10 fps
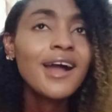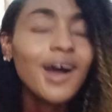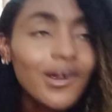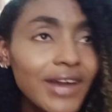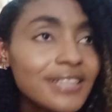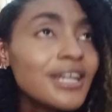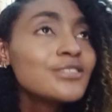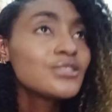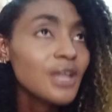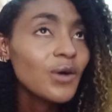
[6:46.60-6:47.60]
All right.
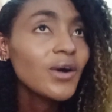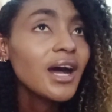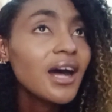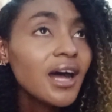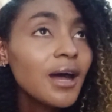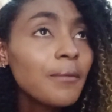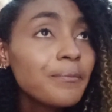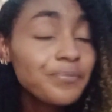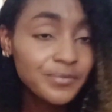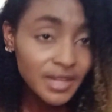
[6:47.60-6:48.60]
So,
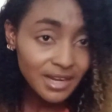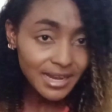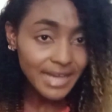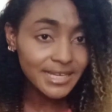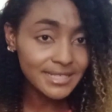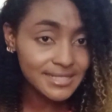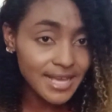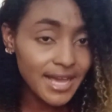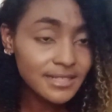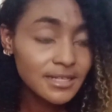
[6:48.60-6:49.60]
um, like I
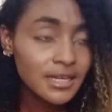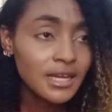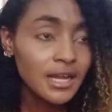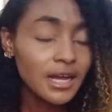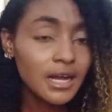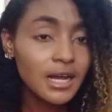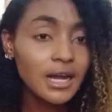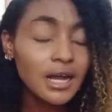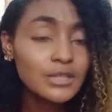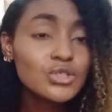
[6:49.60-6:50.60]
said, uh, uh,
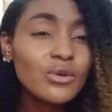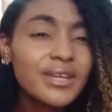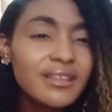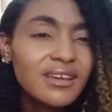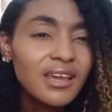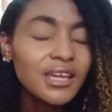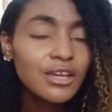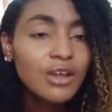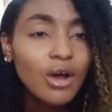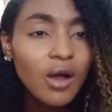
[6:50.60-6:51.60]
uh so, you
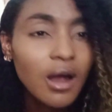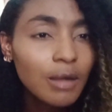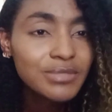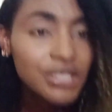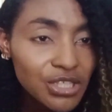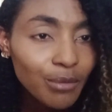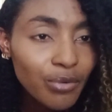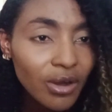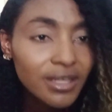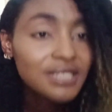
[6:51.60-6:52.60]
know, uh, teaching
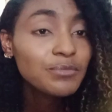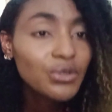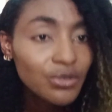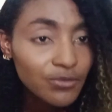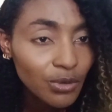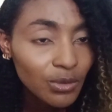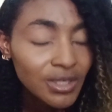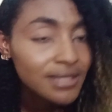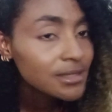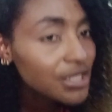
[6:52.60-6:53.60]
abroad is beautiful.
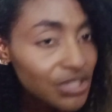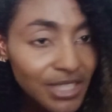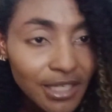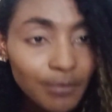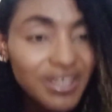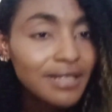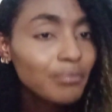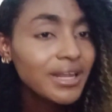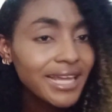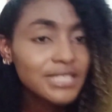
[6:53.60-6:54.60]
Teaching in, in a
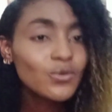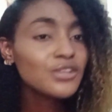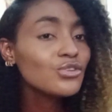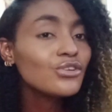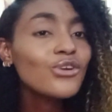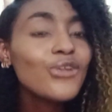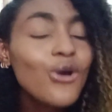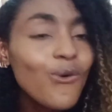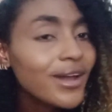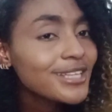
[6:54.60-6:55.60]
place where you don't know
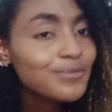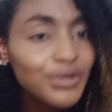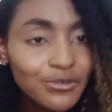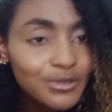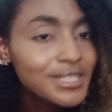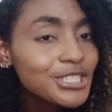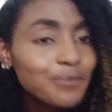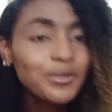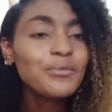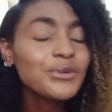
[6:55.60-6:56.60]
no one is beautiful. Teaching
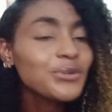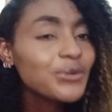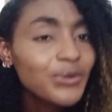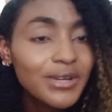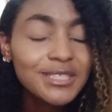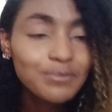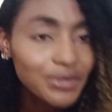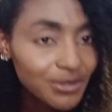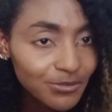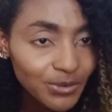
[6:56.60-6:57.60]
people you don't know is
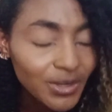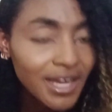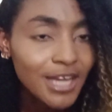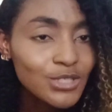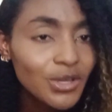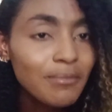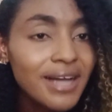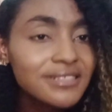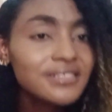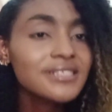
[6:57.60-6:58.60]
beautiful. So
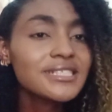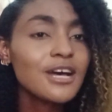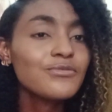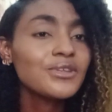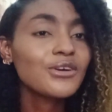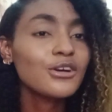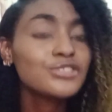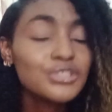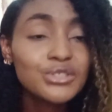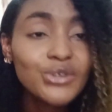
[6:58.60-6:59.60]
imagine yourself in a
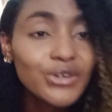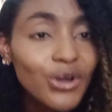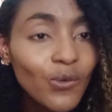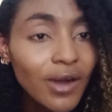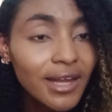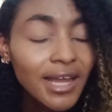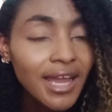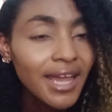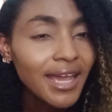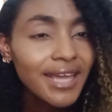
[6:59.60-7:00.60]
country you know no one.
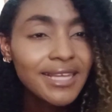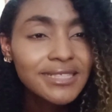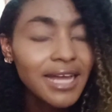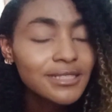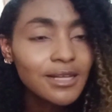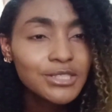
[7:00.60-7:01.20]
It is uh, such